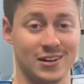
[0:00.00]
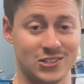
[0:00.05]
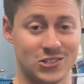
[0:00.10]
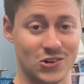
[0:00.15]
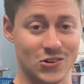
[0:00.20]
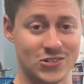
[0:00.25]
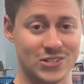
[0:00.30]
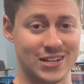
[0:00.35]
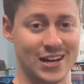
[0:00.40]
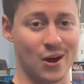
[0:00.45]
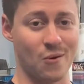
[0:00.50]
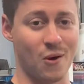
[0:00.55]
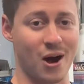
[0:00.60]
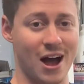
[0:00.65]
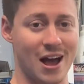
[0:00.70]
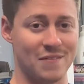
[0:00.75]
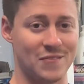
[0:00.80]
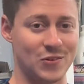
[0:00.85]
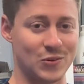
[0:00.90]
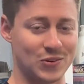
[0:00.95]
on Toasty
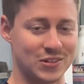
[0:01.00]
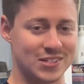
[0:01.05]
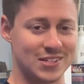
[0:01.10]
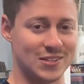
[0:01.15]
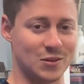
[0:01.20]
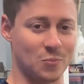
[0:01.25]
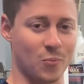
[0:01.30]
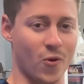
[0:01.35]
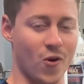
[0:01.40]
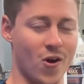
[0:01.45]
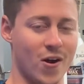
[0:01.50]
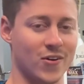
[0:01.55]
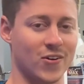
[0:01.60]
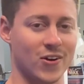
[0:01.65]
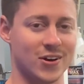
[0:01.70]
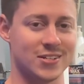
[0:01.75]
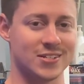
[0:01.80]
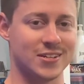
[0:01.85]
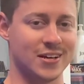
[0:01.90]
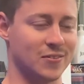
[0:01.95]
DIY if you want to see the
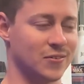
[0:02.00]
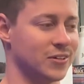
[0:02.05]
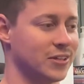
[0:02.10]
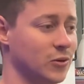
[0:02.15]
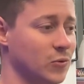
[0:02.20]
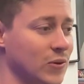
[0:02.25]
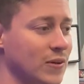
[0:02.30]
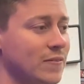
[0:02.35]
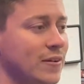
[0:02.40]
progress and everything. We